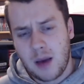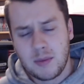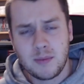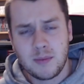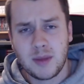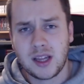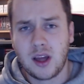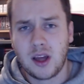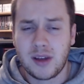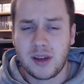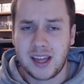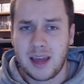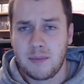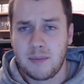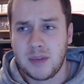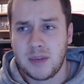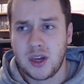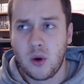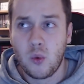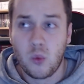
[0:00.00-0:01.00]
below and let
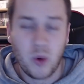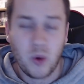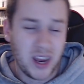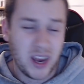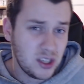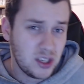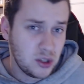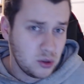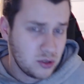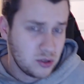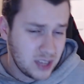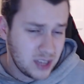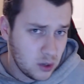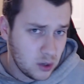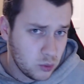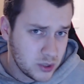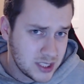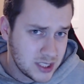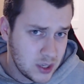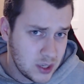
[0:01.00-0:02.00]
me know when do you think
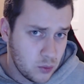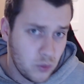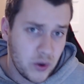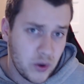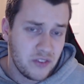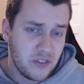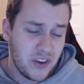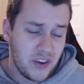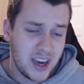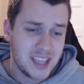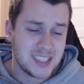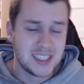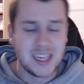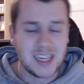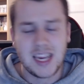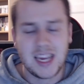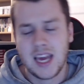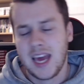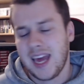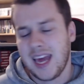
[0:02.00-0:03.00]
we'll see
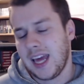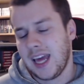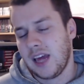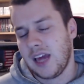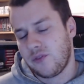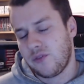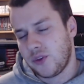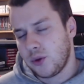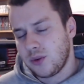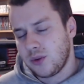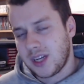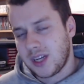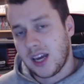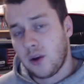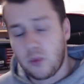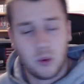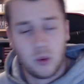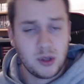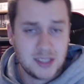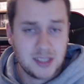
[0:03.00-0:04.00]
Re-Fantasy, if you think
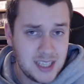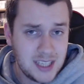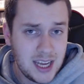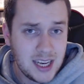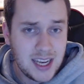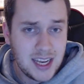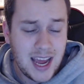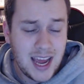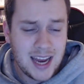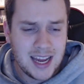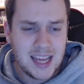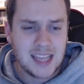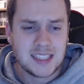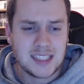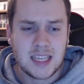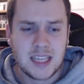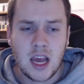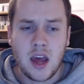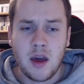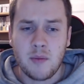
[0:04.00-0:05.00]
we'll see it, that is.